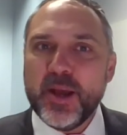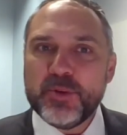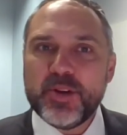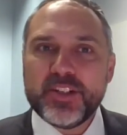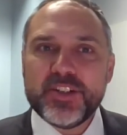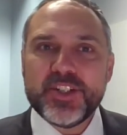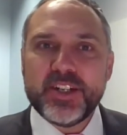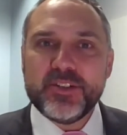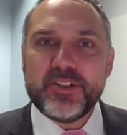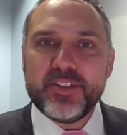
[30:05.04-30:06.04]
I'm Director
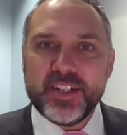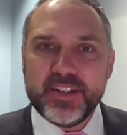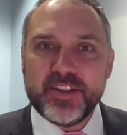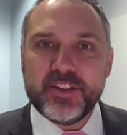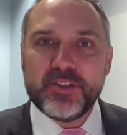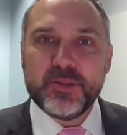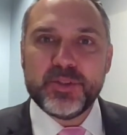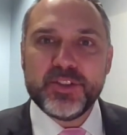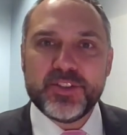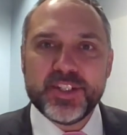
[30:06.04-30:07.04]
General for Health and
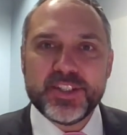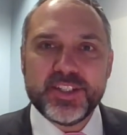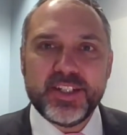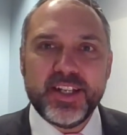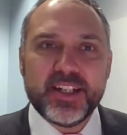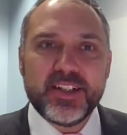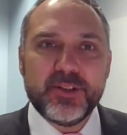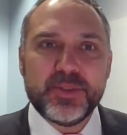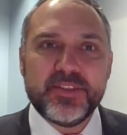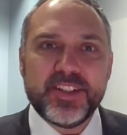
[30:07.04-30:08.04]
Global Nutrition at
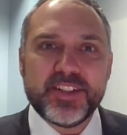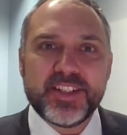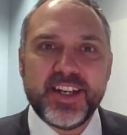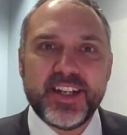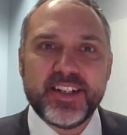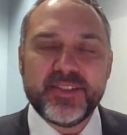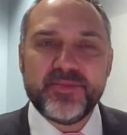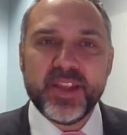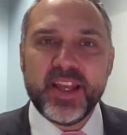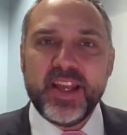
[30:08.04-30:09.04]
Global Affairs Canada.
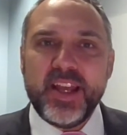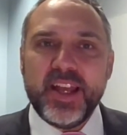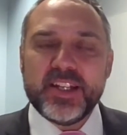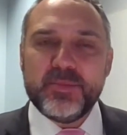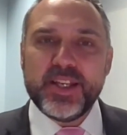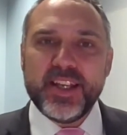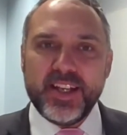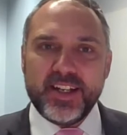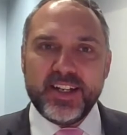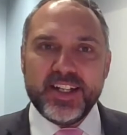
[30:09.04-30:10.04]
And to
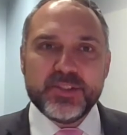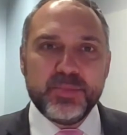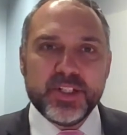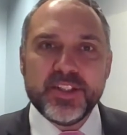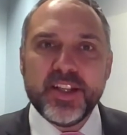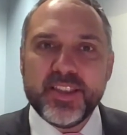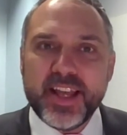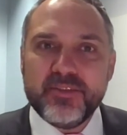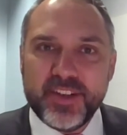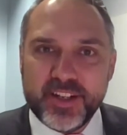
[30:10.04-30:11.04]
begin, let's build on
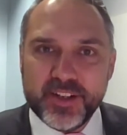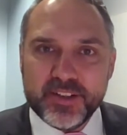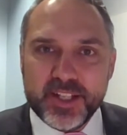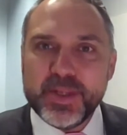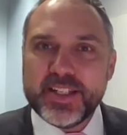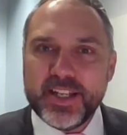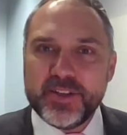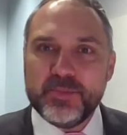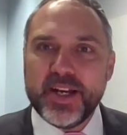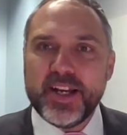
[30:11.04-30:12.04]
that video. Let me
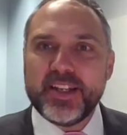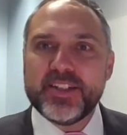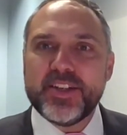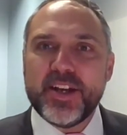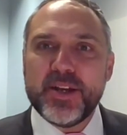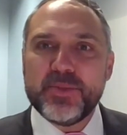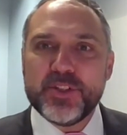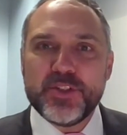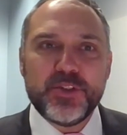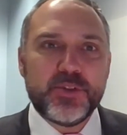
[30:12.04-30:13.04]
take you back in time
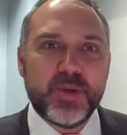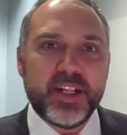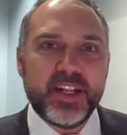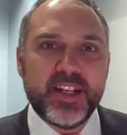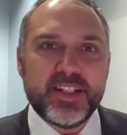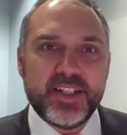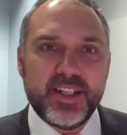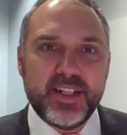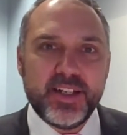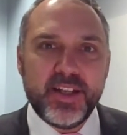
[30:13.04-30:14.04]
to June
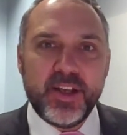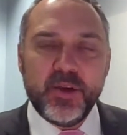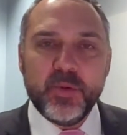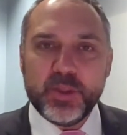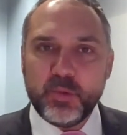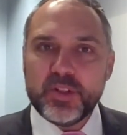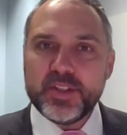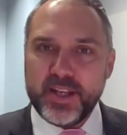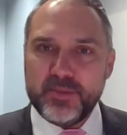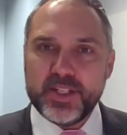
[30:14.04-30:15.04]
2019, when the
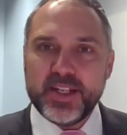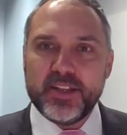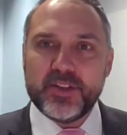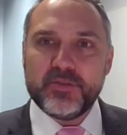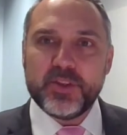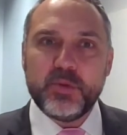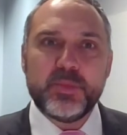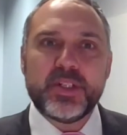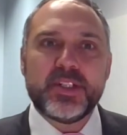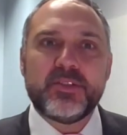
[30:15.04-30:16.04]
world came together for the
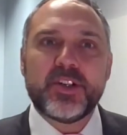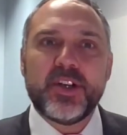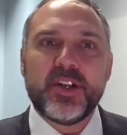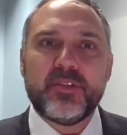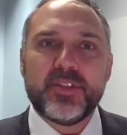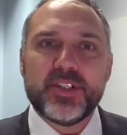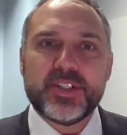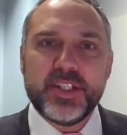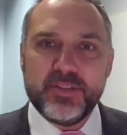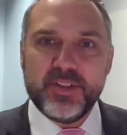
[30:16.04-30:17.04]
Women Deliver
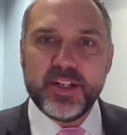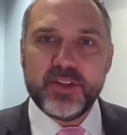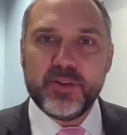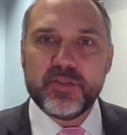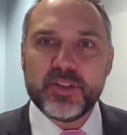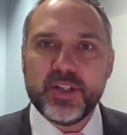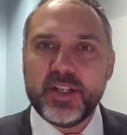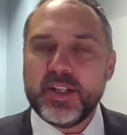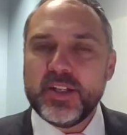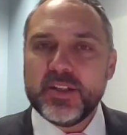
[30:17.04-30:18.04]
conference in Vancouver,
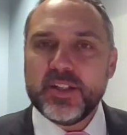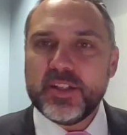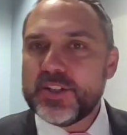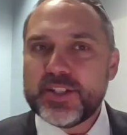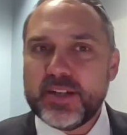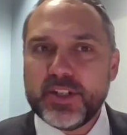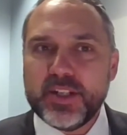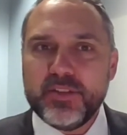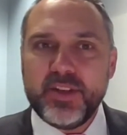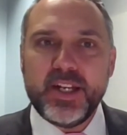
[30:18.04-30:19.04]
the largest ever
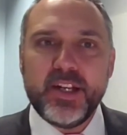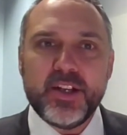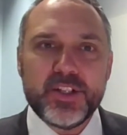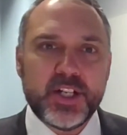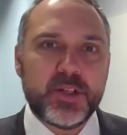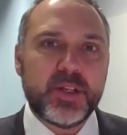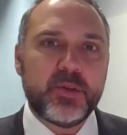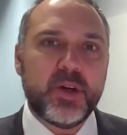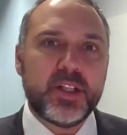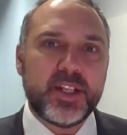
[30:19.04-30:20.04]
convening on gender
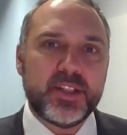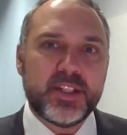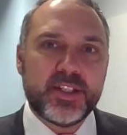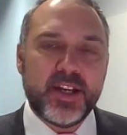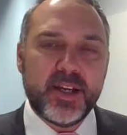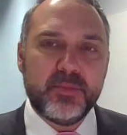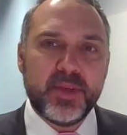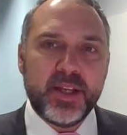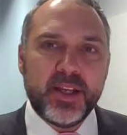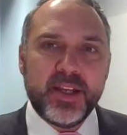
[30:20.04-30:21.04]
equality at the time.